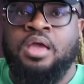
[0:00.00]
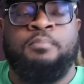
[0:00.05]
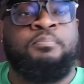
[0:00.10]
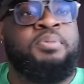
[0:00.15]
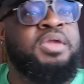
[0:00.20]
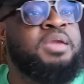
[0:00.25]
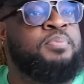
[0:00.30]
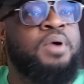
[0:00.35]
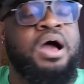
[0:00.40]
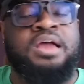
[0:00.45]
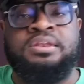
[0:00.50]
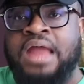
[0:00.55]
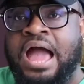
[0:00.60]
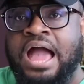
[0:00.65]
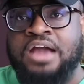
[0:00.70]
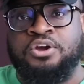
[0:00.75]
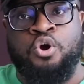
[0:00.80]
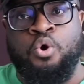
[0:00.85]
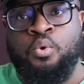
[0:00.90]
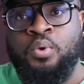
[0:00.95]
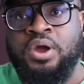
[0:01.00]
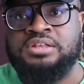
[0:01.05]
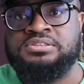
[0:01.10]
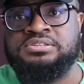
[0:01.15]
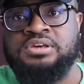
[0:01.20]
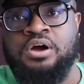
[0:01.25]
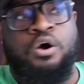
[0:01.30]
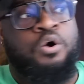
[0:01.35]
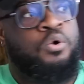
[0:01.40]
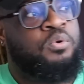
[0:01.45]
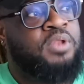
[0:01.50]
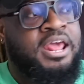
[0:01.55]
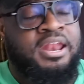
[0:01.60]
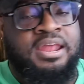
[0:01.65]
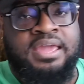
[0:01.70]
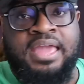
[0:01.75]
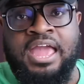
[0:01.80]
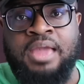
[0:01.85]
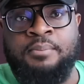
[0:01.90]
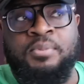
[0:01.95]
People are not going to Old Lady
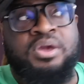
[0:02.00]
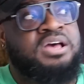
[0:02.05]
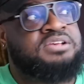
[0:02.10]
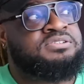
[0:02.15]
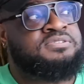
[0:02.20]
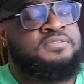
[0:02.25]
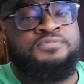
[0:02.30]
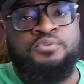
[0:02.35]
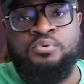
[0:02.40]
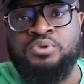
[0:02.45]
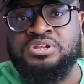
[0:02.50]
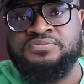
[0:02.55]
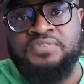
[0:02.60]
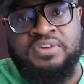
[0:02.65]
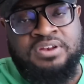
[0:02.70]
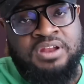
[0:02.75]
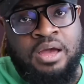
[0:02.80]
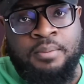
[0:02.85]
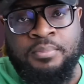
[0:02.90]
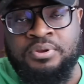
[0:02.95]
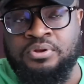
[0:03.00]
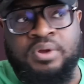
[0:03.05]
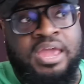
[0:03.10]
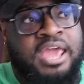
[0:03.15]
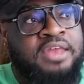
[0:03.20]
Game because the food is phenomenal